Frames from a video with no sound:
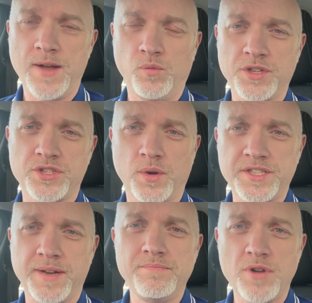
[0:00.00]
what's known as
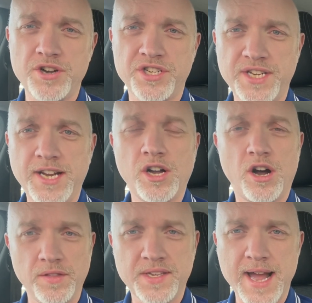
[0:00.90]
an emergency
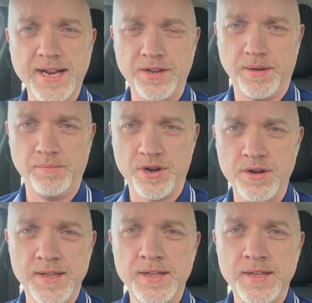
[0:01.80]
contact number